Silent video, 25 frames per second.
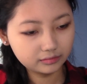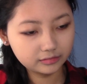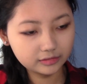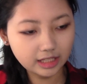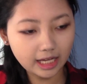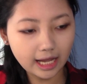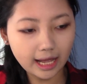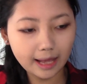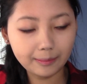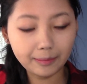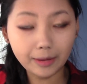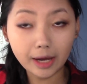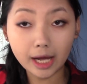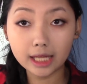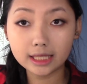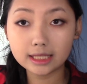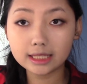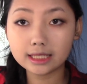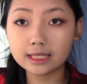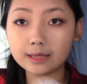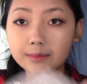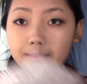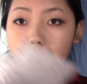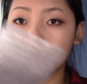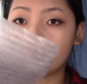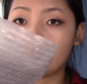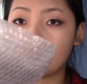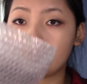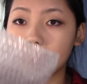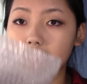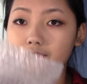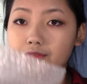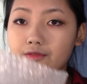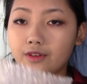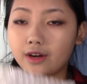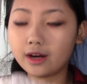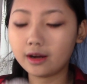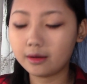I bought some things
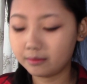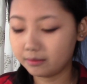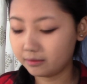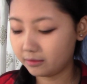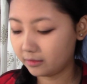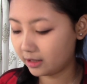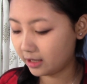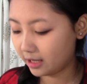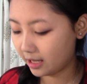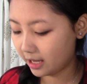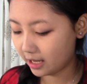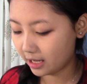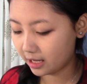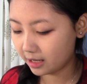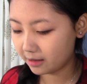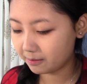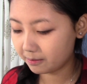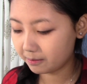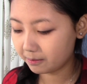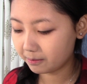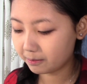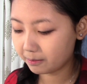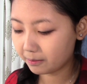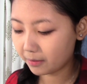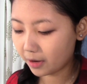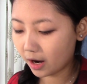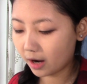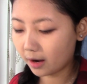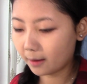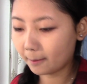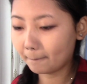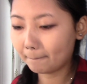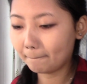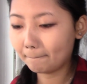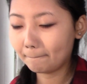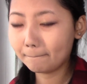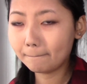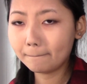from
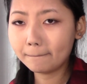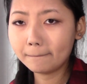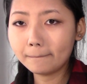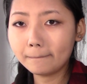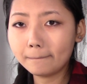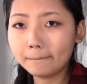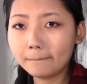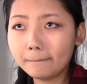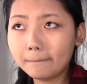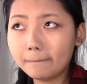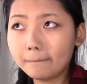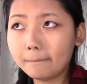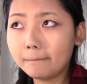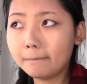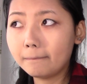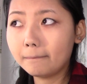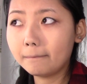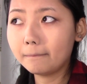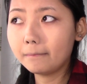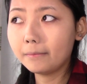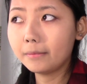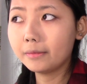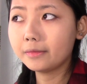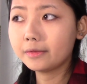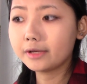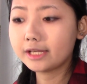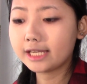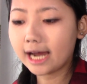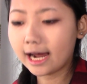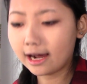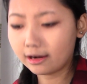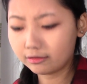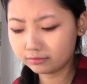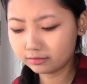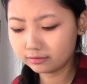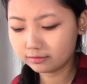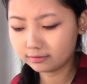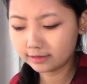
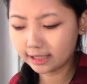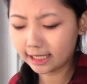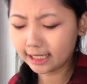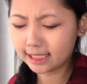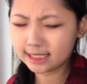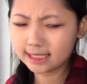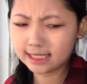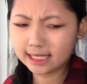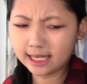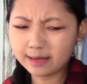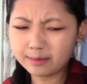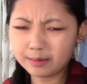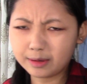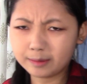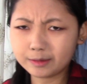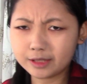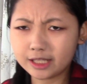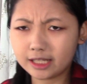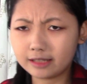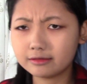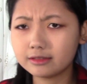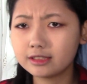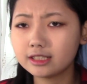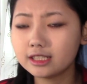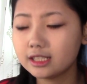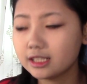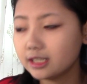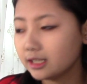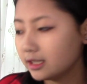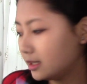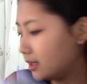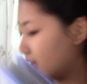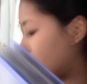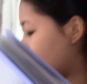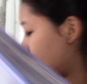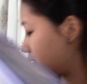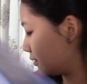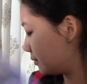Kpoptown. Yes,
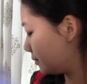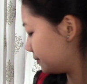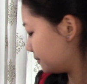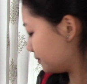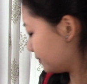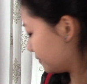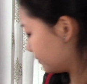Kpoptown.